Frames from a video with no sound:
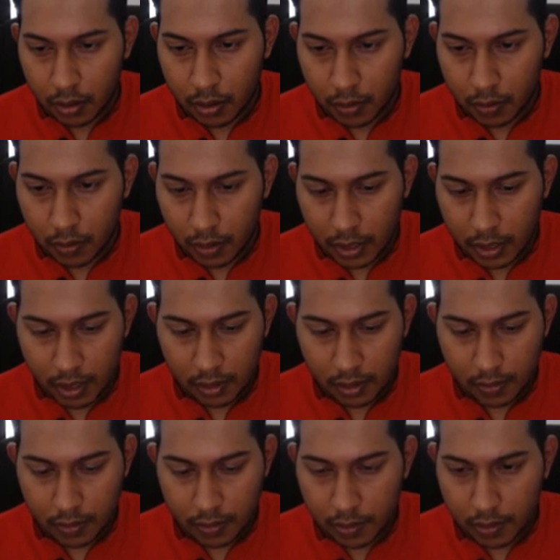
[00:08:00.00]
Okay,
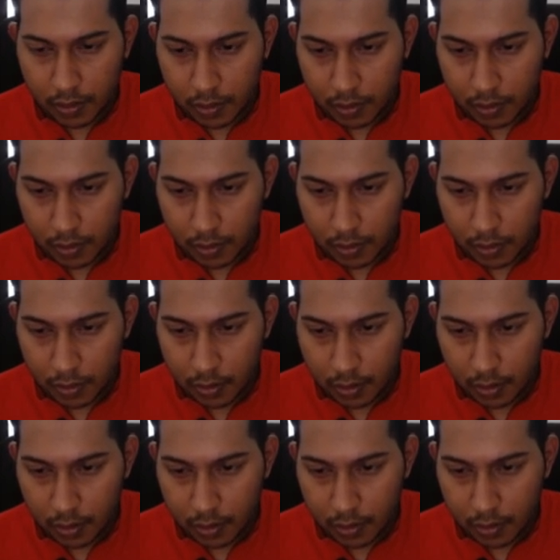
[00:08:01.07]

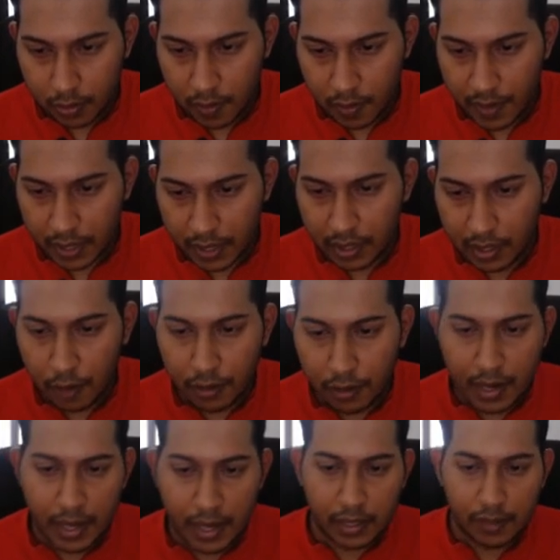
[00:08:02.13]
so you factor out the
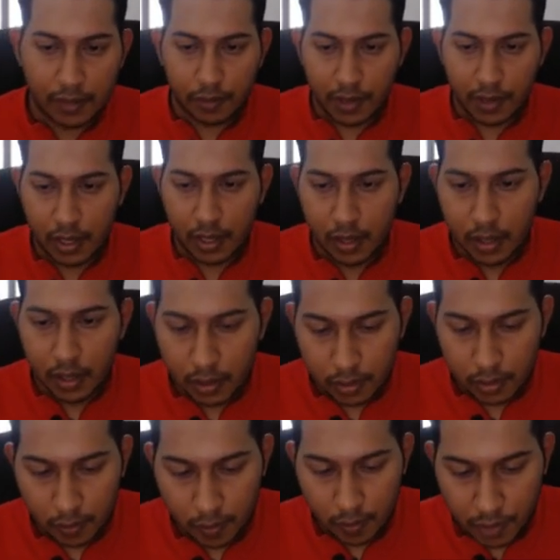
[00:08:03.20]
-3.
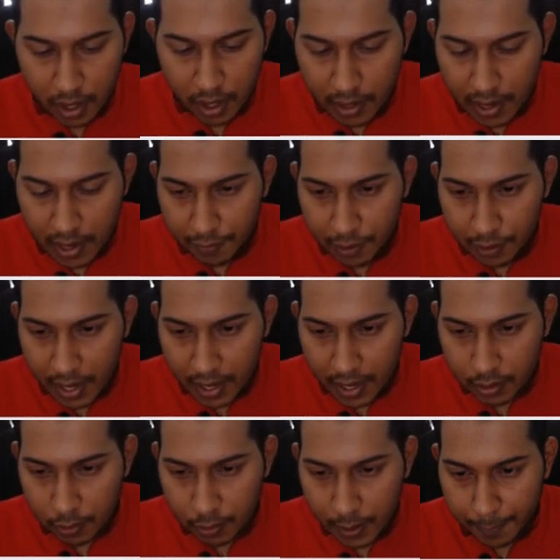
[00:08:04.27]
So from here you left with
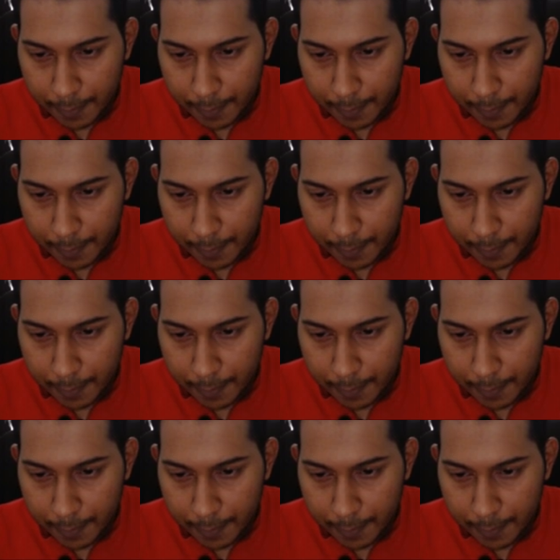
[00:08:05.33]
x square